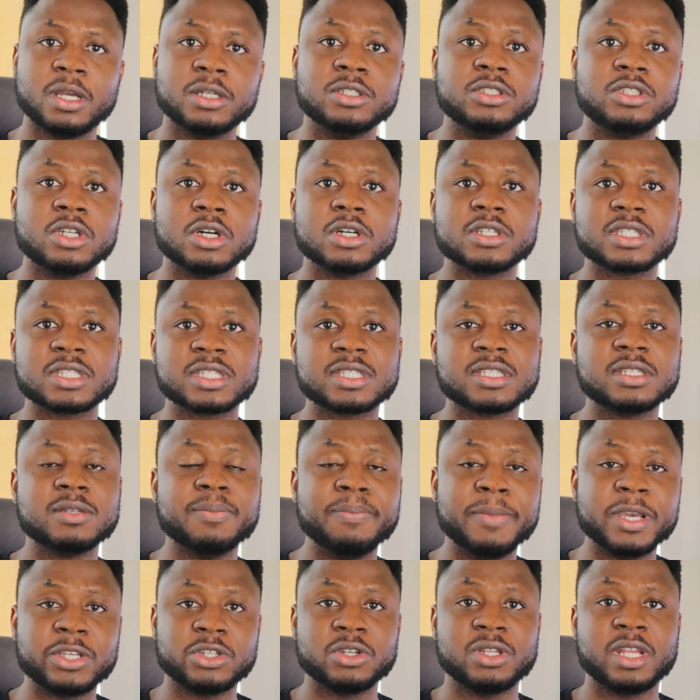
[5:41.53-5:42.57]
Just
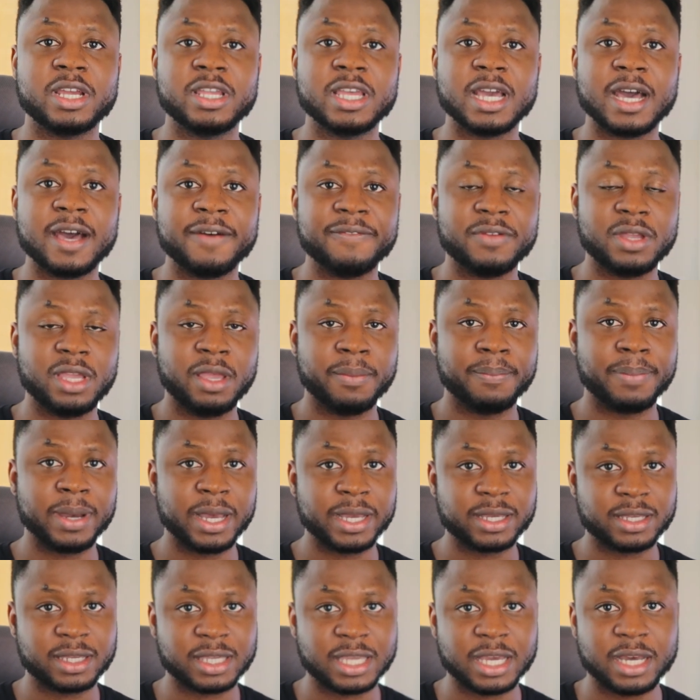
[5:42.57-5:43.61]
make sure that you have a
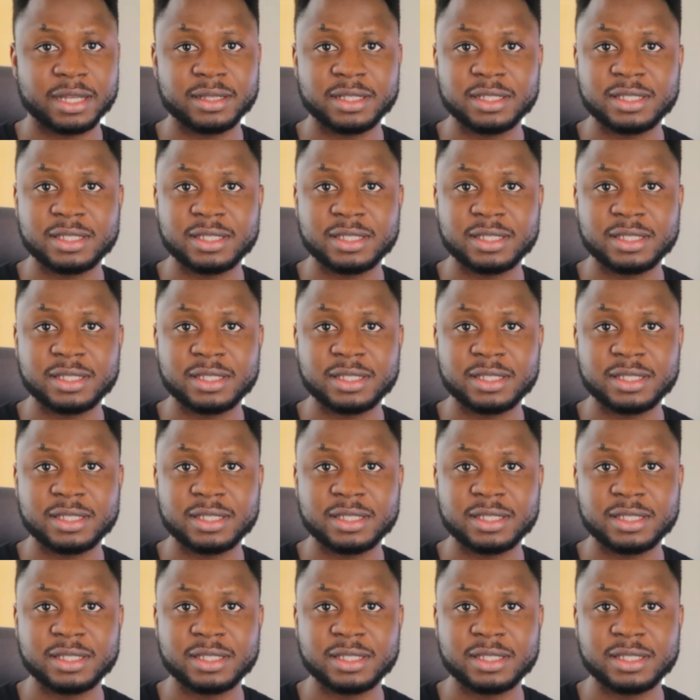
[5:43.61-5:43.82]
bank account.